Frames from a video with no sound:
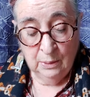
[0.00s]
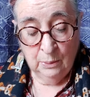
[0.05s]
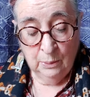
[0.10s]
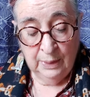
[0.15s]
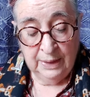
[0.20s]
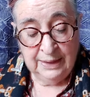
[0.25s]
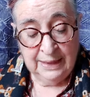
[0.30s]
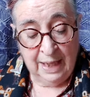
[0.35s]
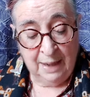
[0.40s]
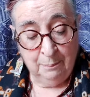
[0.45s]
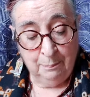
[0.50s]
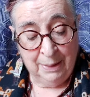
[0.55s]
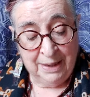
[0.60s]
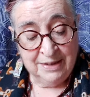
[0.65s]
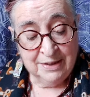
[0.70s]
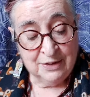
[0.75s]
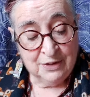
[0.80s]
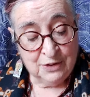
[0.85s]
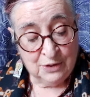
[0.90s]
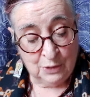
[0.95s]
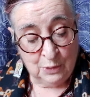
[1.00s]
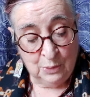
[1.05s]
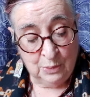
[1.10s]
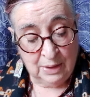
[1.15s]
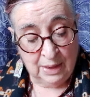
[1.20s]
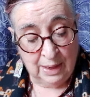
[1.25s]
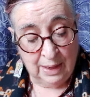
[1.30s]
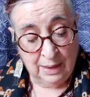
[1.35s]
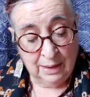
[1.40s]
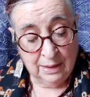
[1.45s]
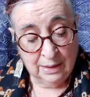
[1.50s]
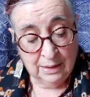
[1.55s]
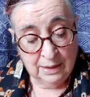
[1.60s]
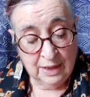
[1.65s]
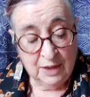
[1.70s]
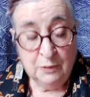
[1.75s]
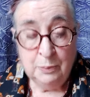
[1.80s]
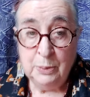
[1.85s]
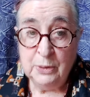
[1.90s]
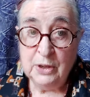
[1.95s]
We'd get better sooner
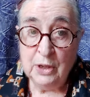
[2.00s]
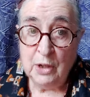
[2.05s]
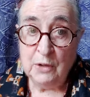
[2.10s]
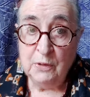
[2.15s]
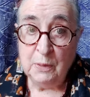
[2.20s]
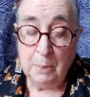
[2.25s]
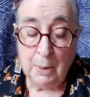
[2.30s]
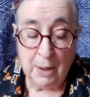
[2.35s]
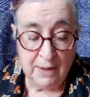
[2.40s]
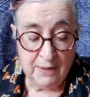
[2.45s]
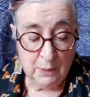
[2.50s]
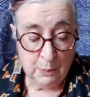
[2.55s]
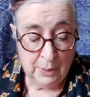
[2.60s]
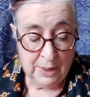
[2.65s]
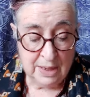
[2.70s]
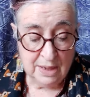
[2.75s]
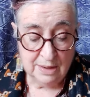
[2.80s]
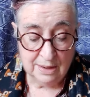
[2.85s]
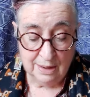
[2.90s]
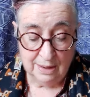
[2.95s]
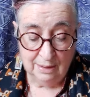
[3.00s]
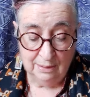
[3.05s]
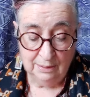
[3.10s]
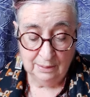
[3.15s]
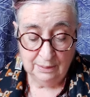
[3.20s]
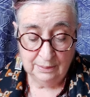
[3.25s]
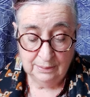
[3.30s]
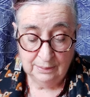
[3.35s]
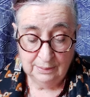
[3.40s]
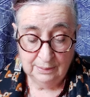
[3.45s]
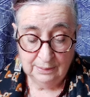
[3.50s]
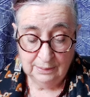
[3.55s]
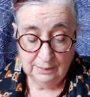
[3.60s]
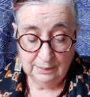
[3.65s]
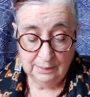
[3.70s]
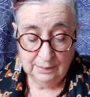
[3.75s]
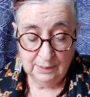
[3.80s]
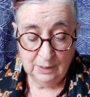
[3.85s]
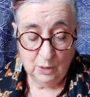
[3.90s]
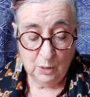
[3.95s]
if put over by the window
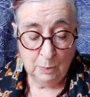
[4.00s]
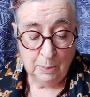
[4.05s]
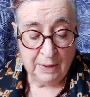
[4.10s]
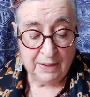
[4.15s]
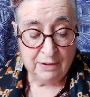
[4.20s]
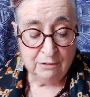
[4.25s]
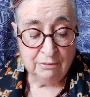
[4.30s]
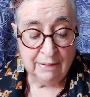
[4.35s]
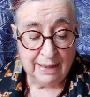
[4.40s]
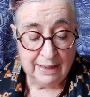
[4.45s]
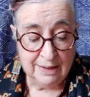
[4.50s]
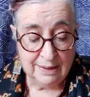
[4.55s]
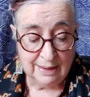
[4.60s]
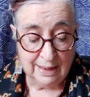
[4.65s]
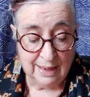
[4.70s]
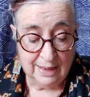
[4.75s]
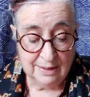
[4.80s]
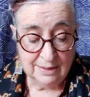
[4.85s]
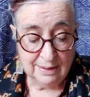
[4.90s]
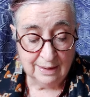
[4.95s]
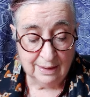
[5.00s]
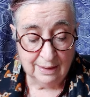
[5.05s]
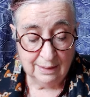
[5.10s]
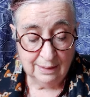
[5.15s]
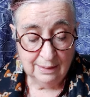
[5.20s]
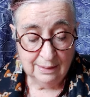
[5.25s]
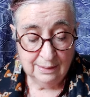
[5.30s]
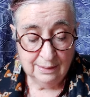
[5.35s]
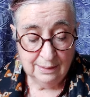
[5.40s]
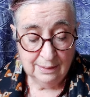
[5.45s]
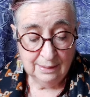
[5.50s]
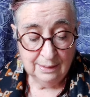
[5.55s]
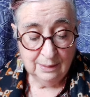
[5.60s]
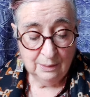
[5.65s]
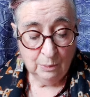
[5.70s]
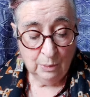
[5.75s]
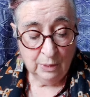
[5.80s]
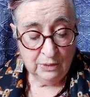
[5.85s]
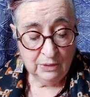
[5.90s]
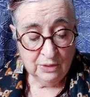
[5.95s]
or by the radiator.
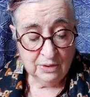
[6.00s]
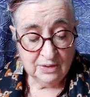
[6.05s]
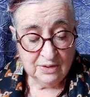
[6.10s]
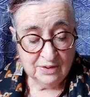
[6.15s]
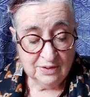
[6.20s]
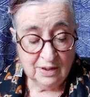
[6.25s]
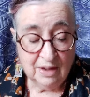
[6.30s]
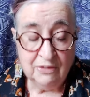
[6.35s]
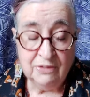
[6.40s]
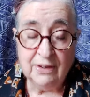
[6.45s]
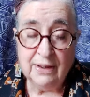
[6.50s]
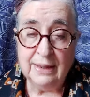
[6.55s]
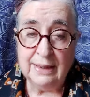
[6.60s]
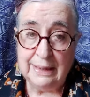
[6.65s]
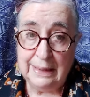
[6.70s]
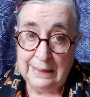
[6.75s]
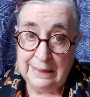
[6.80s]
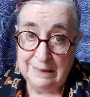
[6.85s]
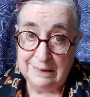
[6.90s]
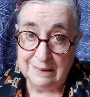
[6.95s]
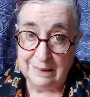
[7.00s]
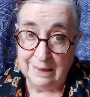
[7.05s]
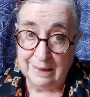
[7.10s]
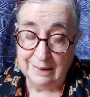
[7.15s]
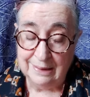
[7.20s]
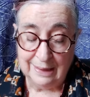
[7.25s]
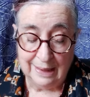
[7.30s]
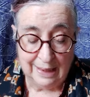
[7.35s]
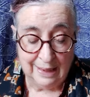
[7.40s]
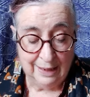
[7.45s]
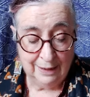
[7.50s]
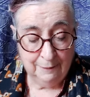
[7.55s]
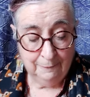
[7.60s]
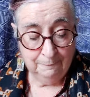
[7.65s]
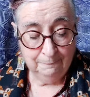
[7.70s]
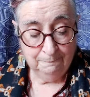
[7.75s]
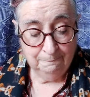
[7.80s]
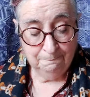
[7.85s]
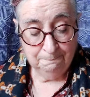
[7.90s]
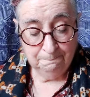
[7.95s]
One could suffer easier there.
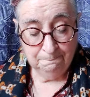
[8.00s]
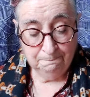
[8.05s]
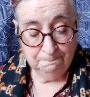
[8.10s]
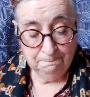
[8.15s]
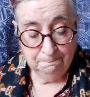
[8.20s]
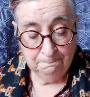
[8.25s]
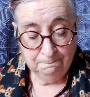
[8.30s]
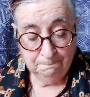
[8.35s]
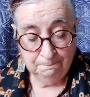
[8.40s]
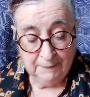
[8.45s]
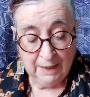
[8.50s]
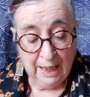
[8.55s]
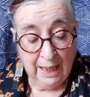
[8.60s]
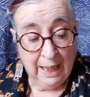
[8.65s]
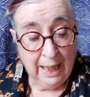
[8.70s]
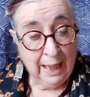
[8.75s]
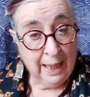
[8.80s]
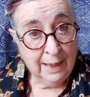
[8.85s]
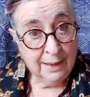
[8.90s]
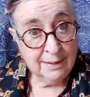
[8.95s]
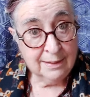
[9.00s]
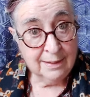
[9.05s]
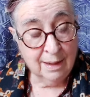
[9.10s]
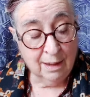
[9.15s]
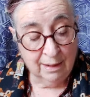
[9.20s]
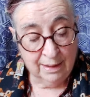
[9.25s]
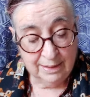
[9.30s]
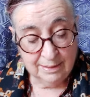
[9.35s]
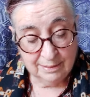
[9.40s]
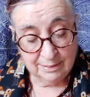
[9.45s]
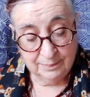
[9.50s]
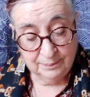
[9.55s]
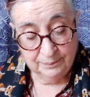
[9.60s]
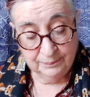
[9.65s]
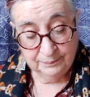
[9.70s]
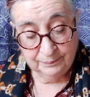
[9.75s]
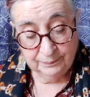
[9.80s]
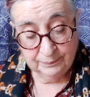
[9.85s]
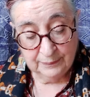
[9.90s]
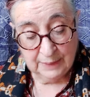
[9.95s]
At night,
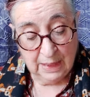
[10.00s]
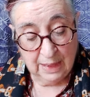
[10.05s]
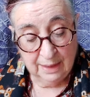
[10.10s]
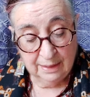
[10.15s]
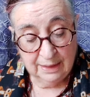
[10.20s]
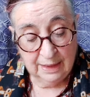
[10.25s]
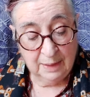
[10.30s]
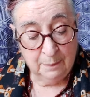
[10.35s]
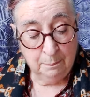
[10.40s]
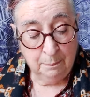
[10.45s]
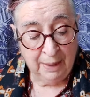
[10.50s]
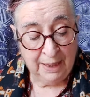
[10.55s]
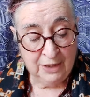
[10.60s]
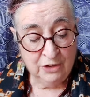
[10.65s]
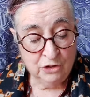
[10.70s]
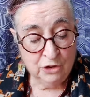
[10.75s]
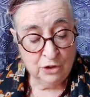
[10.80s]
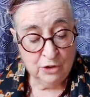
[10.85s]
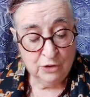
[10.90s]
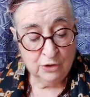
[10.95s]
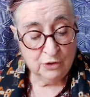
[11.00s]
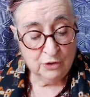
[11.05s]
the impatient